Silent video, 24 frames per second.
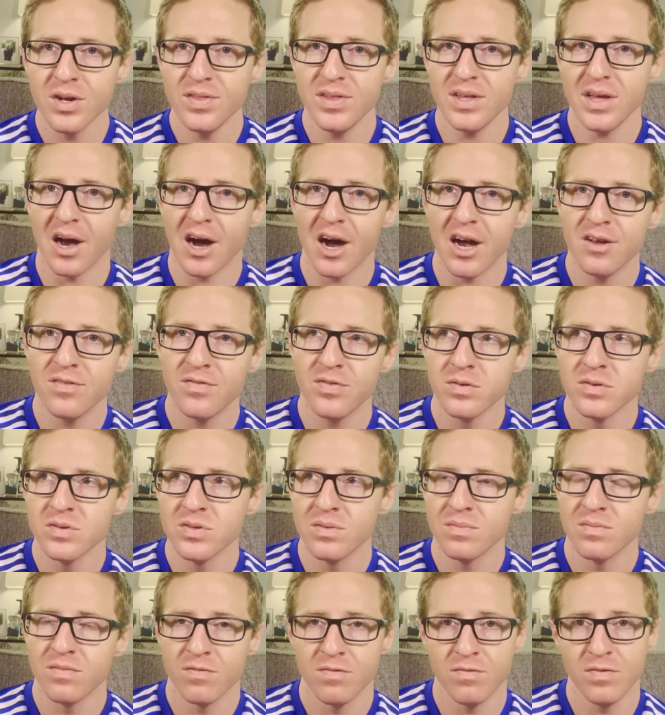at the
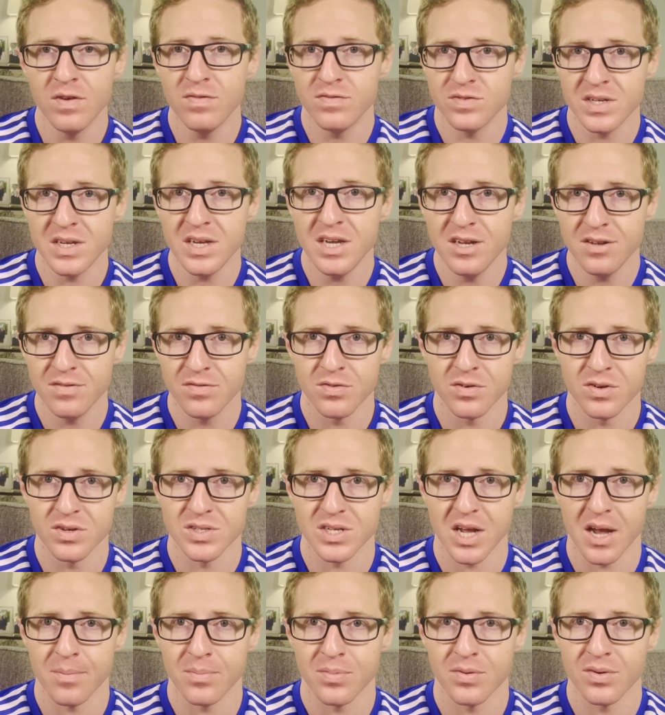iPhone 15, for
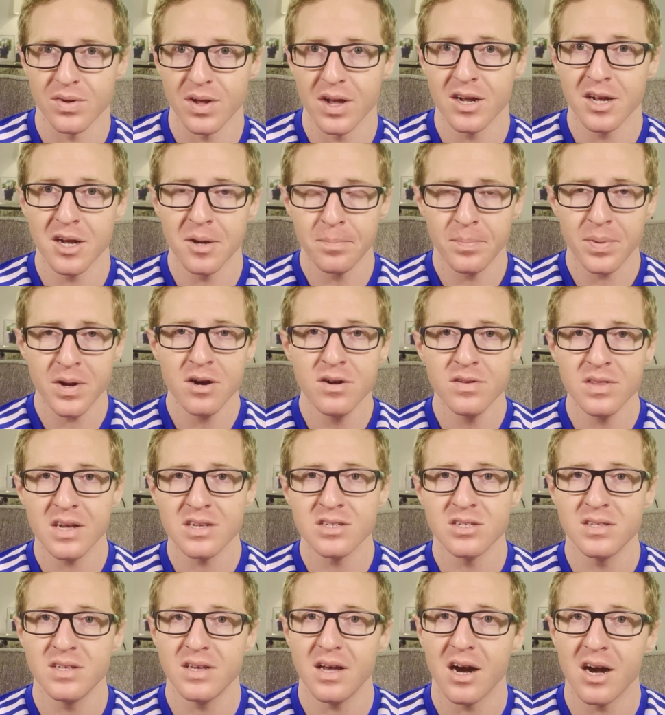example, and compare that
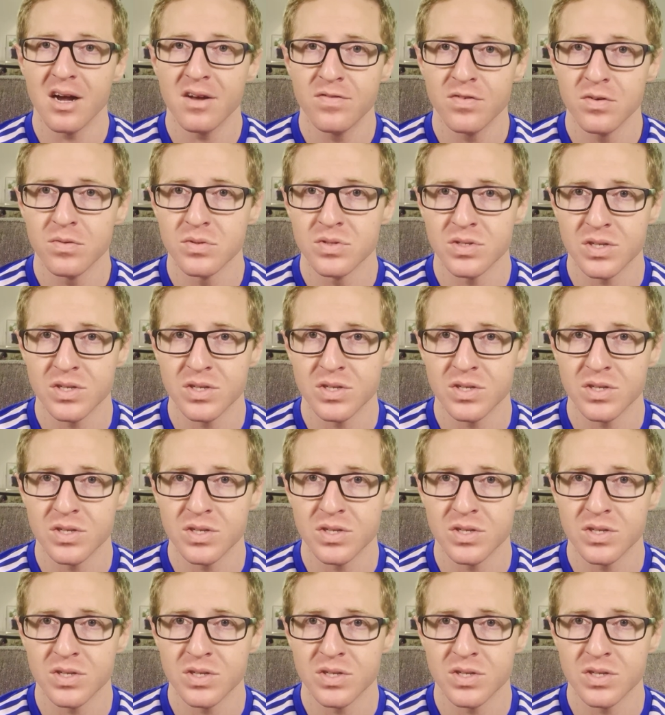to the iPhone